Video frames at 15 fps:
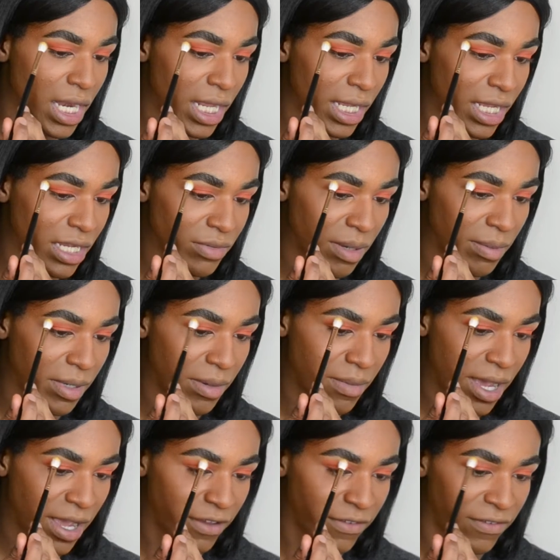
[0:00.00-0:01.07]
Nikki is probably
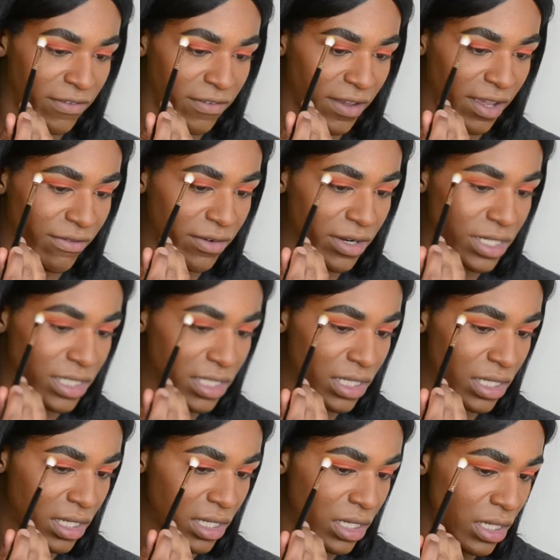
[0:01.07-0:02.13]
my favorite
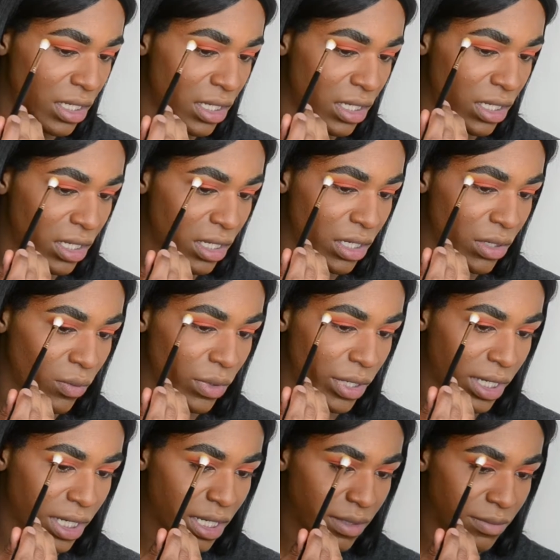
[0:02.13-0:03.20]
when
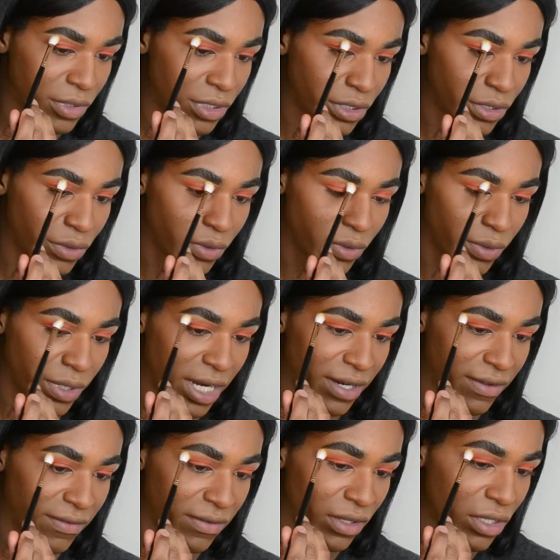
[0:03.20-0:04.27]
it comes to
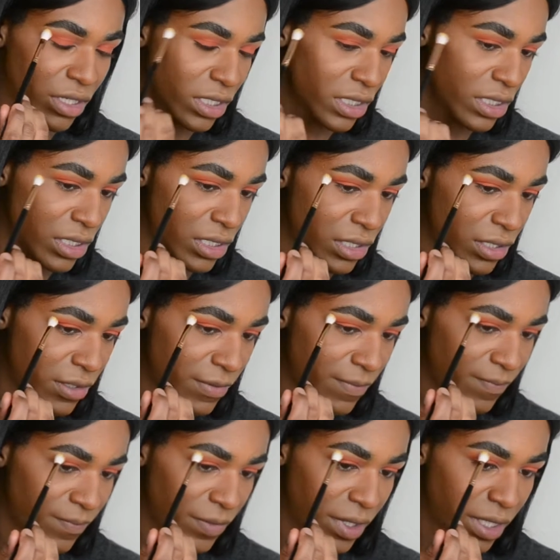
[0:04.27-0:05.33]
creative looks.
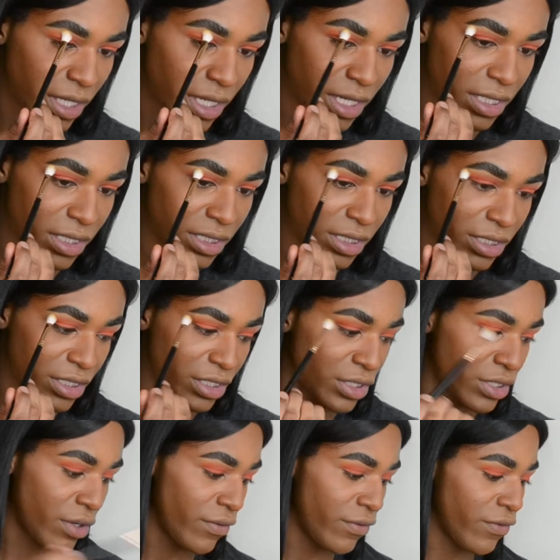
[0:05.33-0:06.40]
She's just
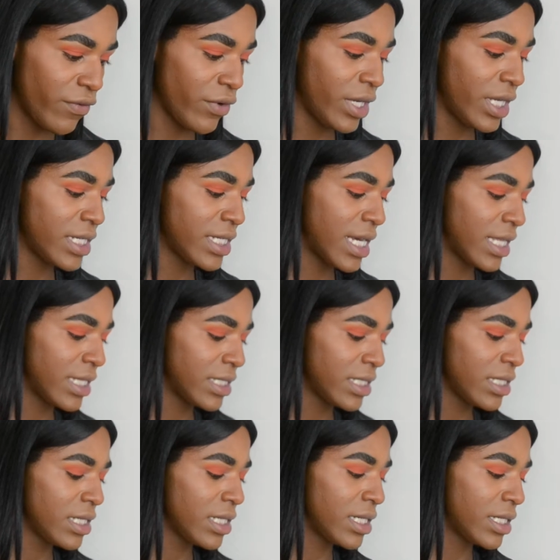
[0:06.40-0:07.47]
so freaking
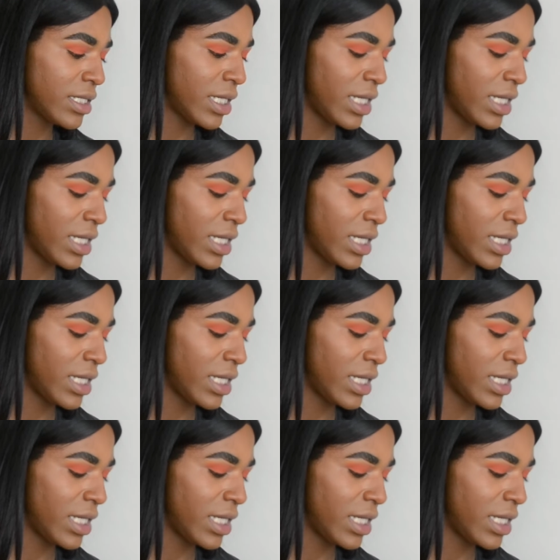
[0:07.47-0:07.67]
talented, it's